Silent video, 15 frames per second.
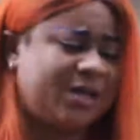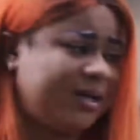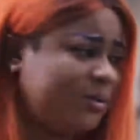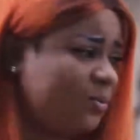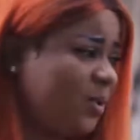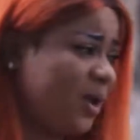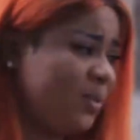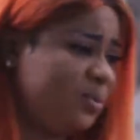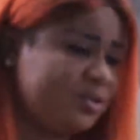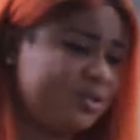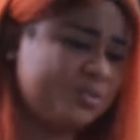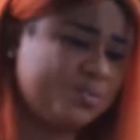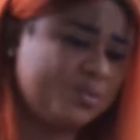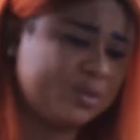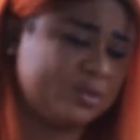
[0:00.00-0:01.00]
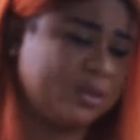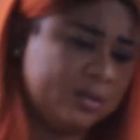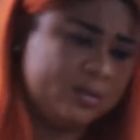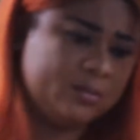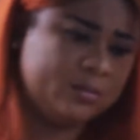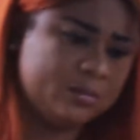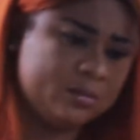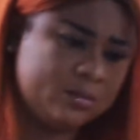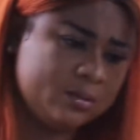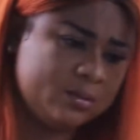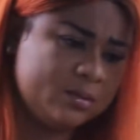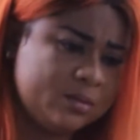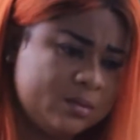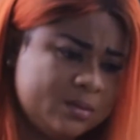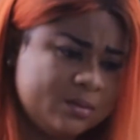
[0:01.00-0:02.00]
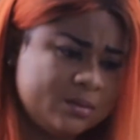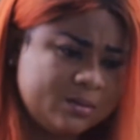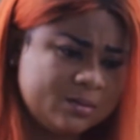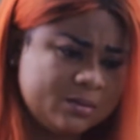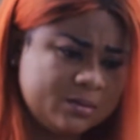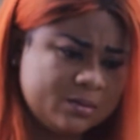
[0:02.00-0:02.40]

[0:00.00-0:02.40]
Darling, why would you? I... Please, what is it?